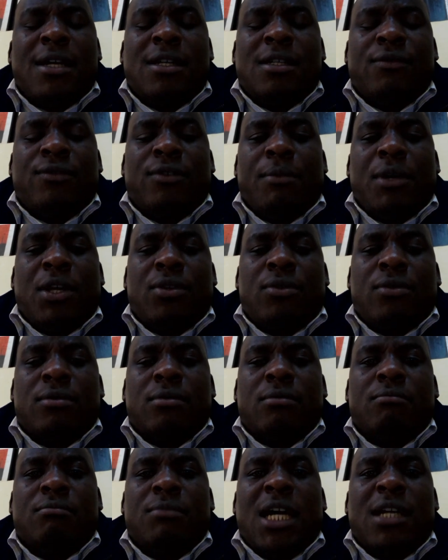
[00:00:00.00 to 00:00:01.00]

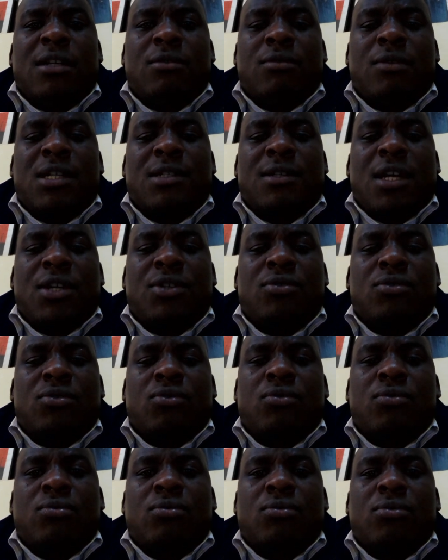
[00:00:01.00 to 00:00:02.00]
information, bad
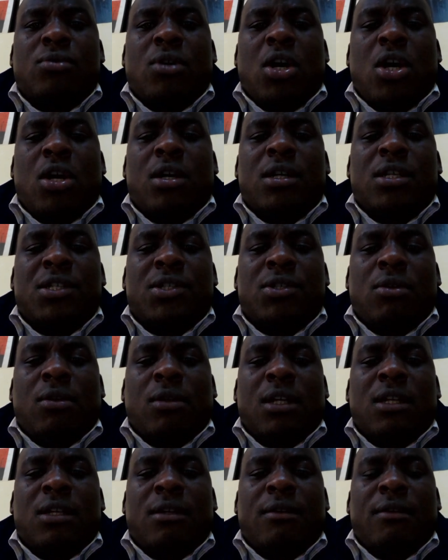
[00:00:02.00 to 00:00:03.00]
transaction or
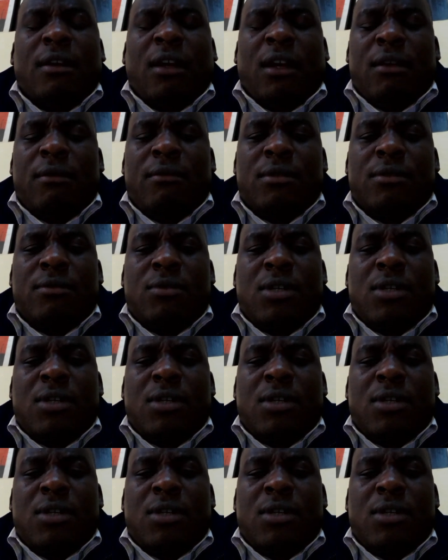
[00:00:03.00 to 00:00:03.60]
distorted the